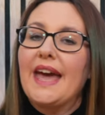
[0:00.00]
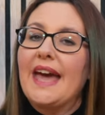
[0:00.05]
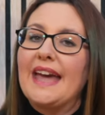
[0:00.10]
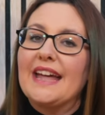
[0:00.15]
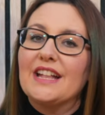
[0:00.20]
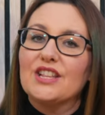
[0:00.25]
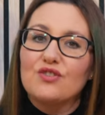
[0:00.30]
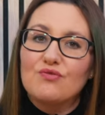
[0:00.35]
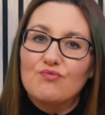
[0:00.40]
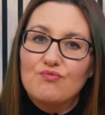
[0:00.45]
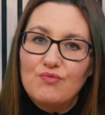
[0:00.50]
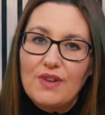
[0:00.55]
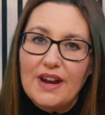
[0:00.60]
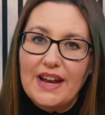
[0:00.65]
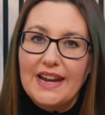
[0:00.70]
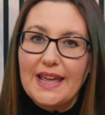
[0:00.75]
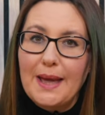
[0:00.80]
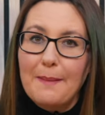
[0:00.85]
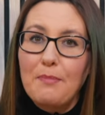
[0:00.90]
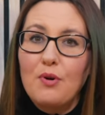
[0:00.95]
It's
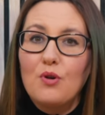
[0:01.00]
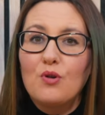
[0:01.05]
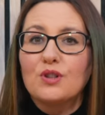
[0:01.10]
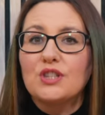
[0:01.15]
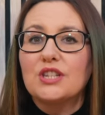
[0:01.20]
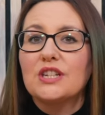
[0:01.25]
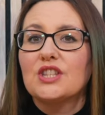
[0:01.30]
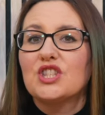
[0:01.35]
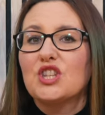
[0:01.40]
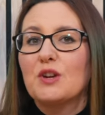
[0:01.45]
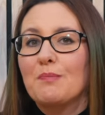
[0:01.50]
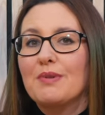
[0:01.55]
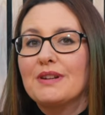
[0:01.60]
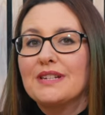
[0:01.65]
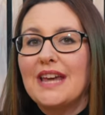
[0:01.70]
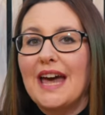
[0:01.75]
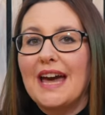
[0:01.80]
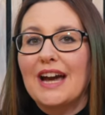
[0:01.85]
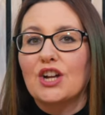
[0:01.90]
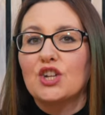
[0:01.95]
really important to
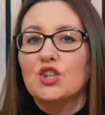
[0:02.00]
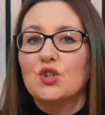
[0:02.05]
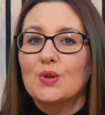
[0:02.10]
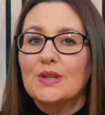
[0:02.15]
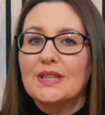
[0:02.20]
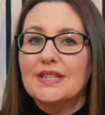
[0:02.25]
protect your